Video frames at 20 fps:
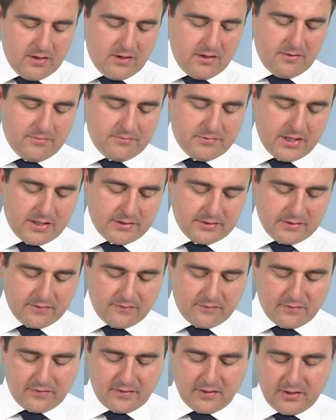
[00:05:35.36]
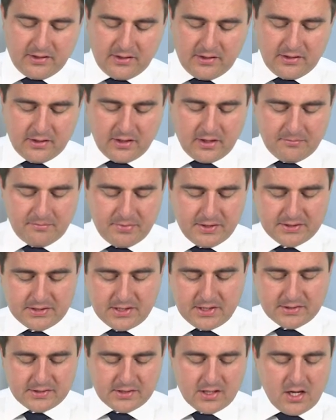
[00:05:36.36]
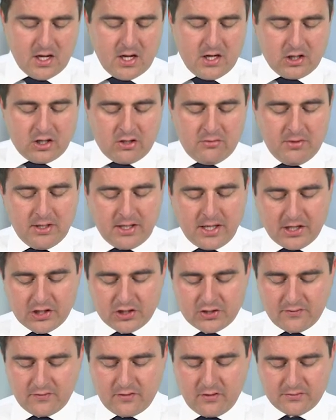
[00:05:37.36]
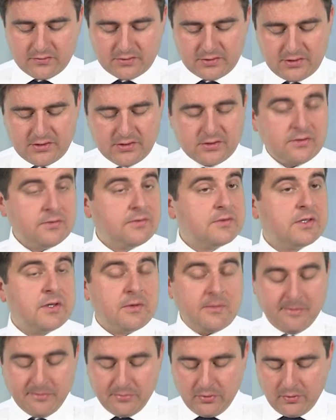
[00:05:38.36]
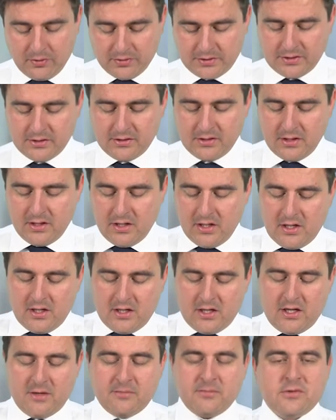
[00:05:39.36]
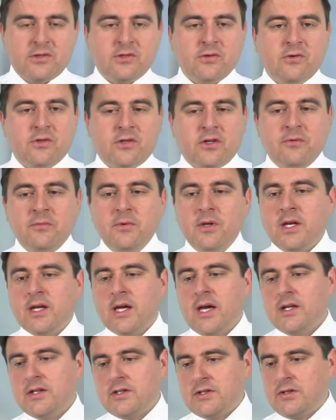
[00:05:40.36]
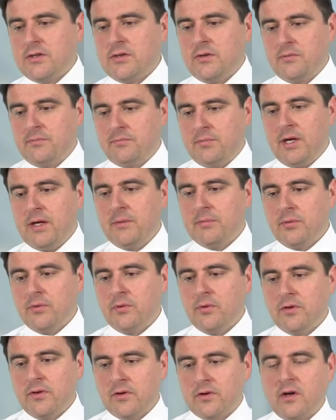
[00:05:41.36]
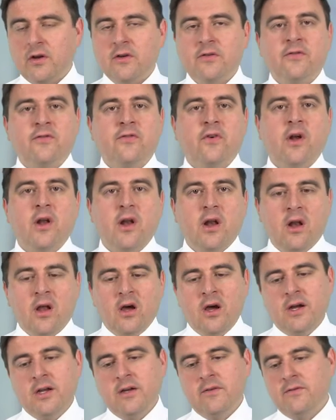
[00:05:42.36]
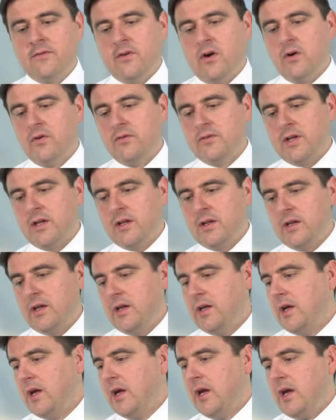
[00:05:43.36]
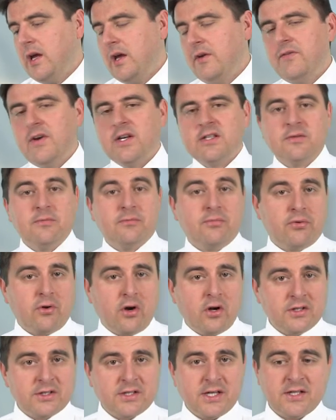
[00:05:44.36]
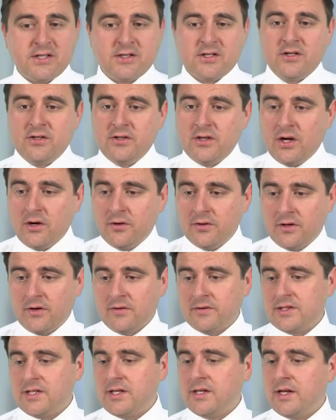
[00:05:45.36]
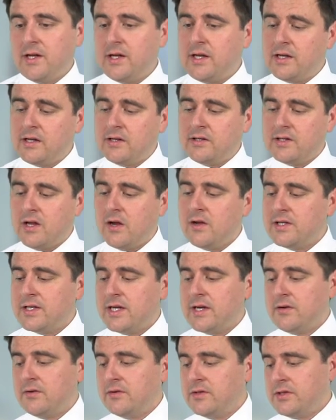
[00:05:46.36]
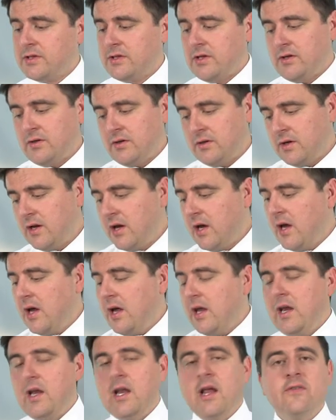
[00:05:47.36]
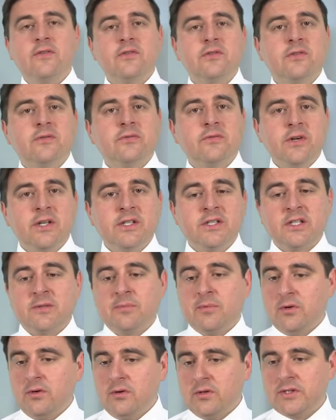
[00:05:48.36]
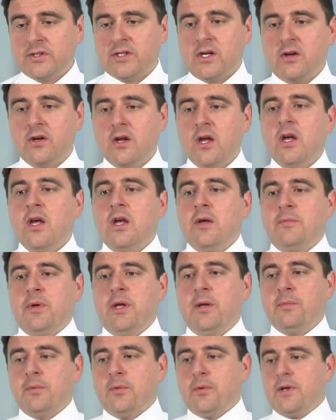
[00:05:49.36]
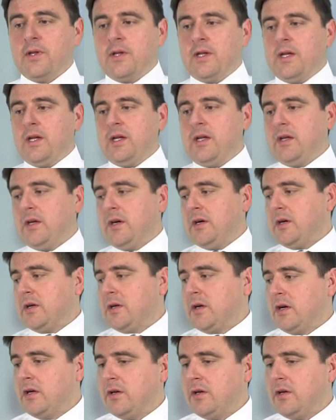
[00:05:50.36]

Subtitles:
the objective of the business. Communication, of course, is also going to be important. So communicate to people on the kind of front line involved in the investment process to know that obviously they can only take on certain levels of risk, but also people in the